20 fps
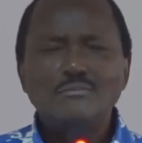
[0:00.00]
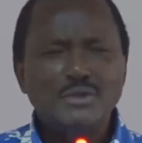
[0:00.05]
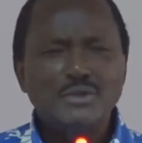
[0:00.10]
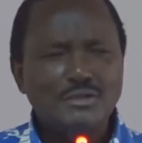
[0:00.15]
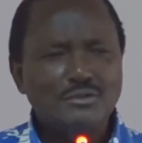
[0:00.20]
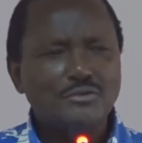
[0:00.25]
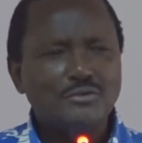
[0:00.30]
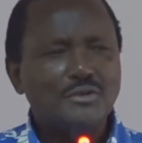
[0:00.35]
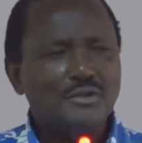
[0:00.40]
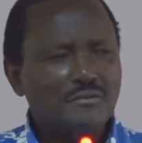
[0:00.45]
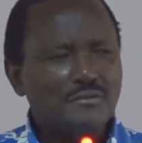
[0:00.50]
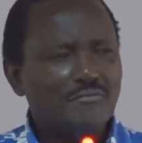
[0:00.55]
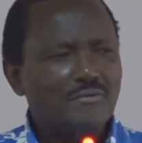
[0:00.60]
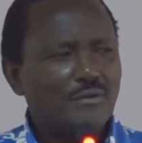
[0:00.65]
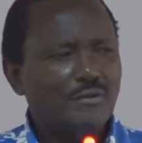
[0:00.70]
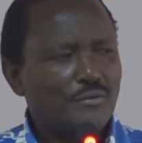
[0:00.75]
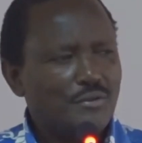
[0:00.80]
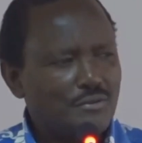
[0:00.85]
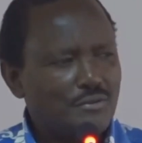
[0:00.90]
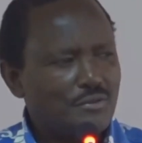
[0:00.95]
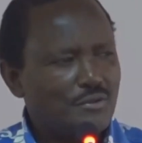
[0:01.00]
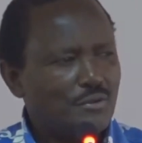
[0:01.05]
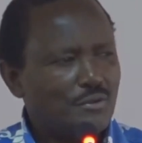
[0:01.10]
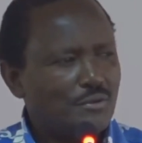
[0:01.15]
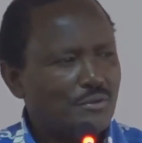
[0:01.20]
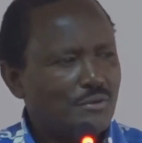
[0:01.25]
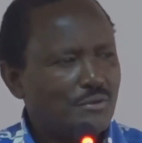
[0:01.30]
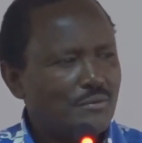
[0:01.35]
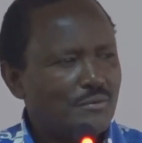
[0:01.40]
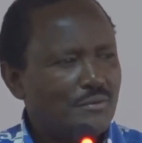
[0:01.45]
me to differ with
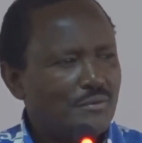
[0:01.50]
you.